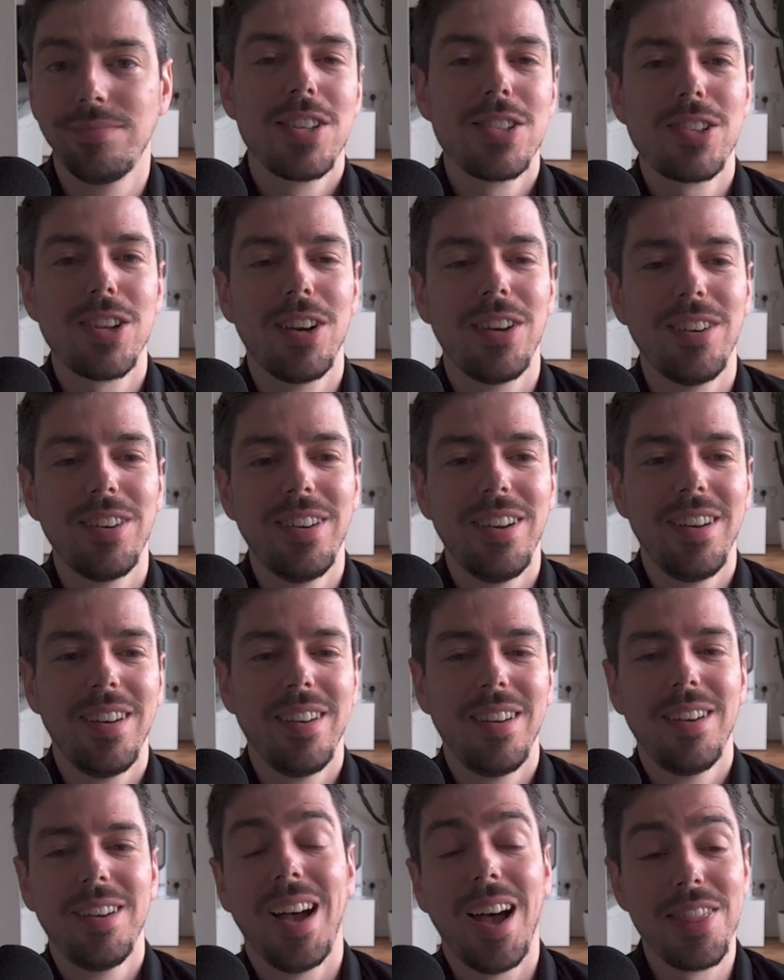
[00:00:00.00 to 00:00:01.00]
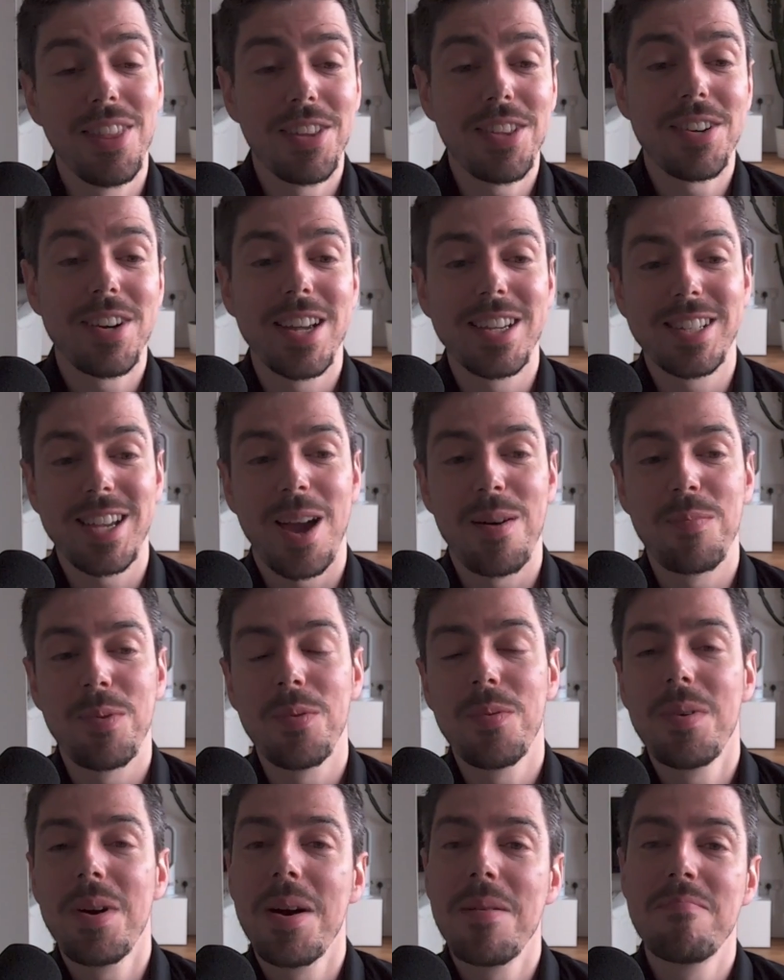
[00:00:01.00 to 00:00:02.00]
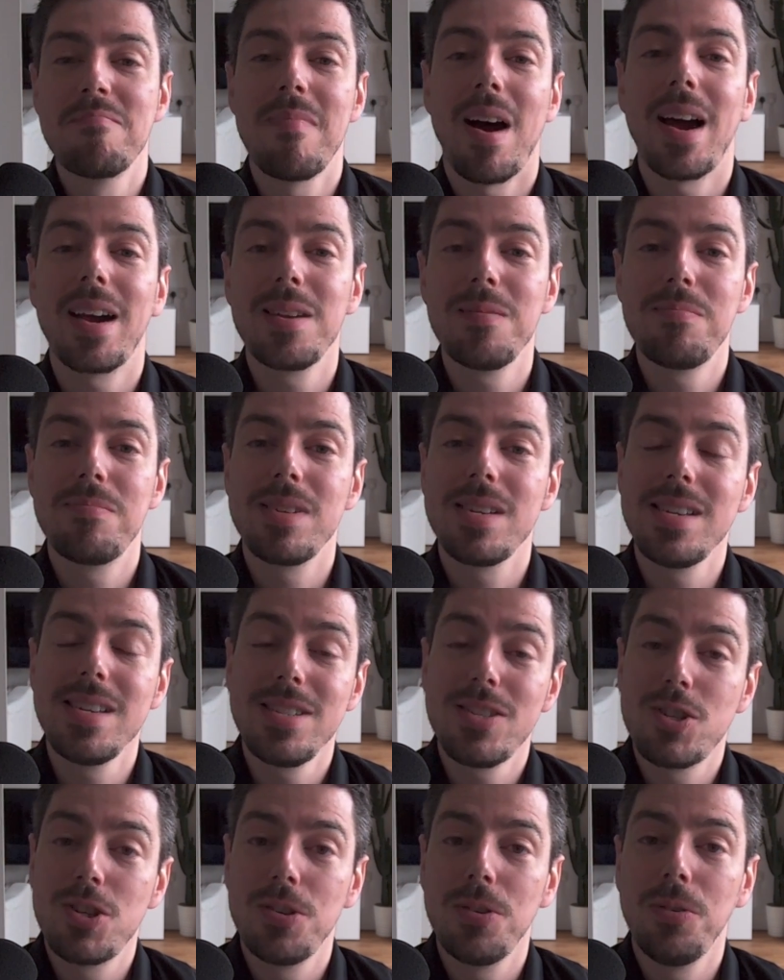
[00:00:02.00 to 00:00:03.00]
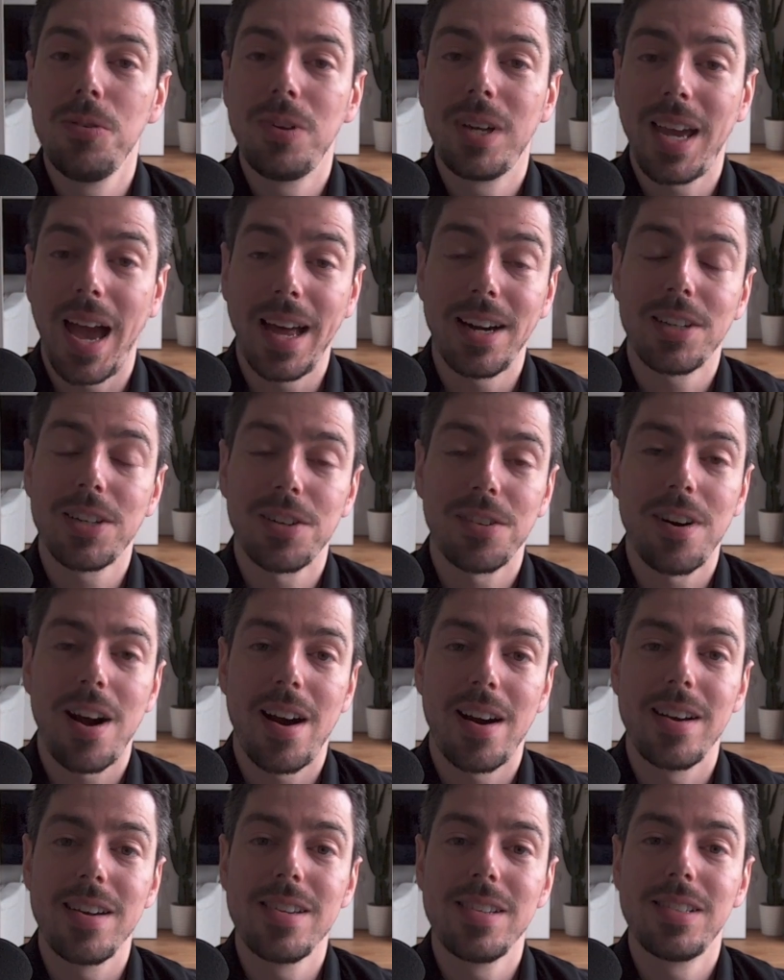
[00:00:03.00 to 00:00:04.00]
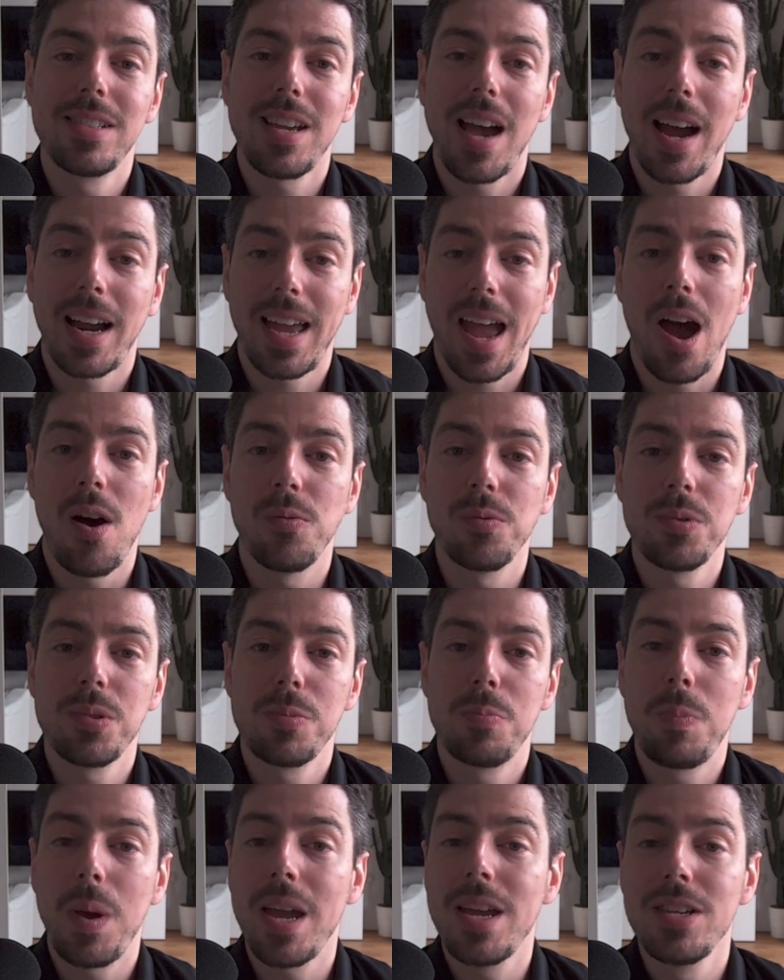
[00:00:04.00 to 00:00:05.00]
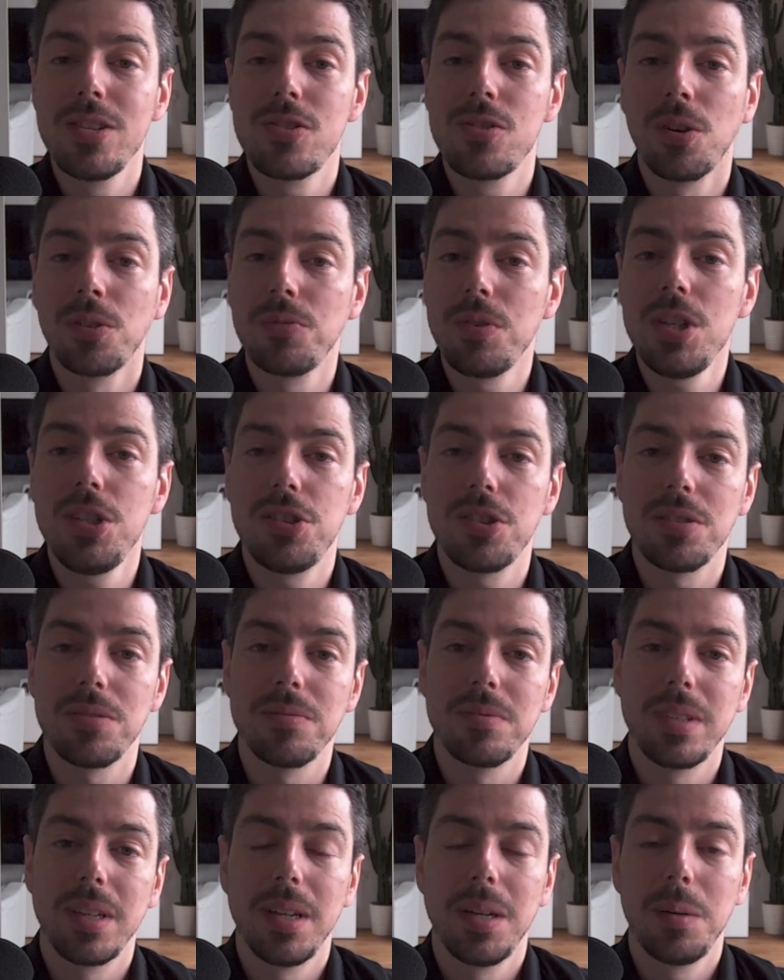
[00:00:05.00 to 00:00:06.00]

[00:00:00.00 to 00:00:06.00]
So another example might be to categorize accounts based on region.